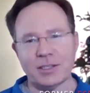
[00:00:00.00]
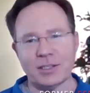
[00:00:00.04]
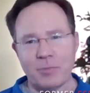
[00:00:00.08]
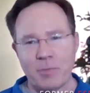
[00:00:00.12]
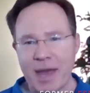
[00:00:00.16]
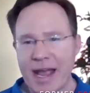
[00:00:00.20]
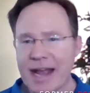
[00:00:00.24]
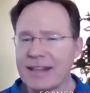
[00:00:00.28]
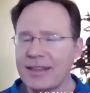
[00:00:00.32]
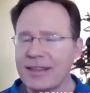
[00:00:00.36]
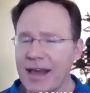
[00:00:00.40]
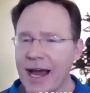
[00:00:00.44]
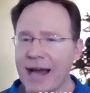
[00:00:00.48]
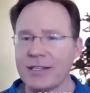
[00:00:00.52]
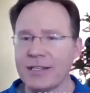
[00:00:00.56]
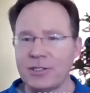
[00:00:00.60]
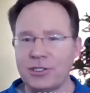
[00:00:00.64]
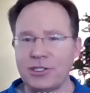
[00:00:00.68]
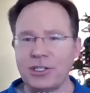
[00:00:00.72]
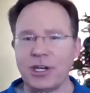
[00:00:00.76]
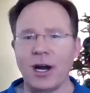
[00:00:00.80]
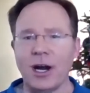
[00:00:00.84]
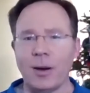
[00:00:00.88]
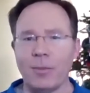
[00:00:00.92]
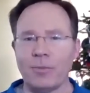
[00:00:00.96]
to make that
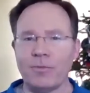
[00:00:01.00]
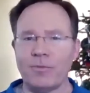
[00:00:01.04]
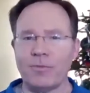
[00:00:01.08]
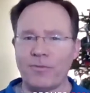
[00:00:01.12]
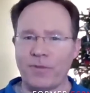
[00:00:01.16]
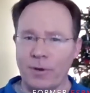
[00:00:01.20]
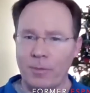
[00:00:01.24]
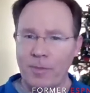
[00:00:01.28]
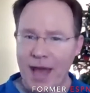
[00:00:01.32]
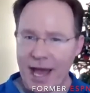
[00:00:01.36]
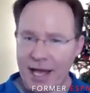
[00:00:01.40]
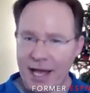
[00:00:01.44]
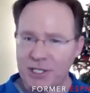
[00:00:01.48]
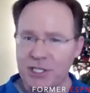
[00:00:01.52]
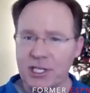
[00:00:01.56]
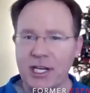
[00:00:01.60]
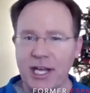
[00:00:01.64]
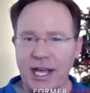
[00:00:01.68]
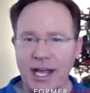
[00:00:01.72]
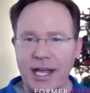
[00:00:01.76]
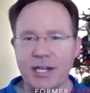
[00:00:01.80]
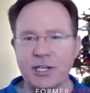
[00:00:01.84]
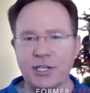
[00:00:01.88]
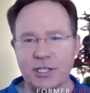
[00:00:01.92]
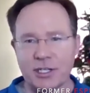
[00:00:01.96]
jump from
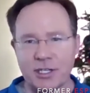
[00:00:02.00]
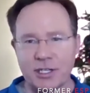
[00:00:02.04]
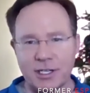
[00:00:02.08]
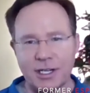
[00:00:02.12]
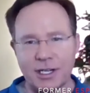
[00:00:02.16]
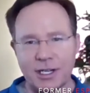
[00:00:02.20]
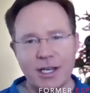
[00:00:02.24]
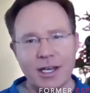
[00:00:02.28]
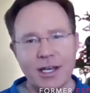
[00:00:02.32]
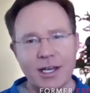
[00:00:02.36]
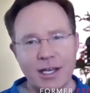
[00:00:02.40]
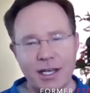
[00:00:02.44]
education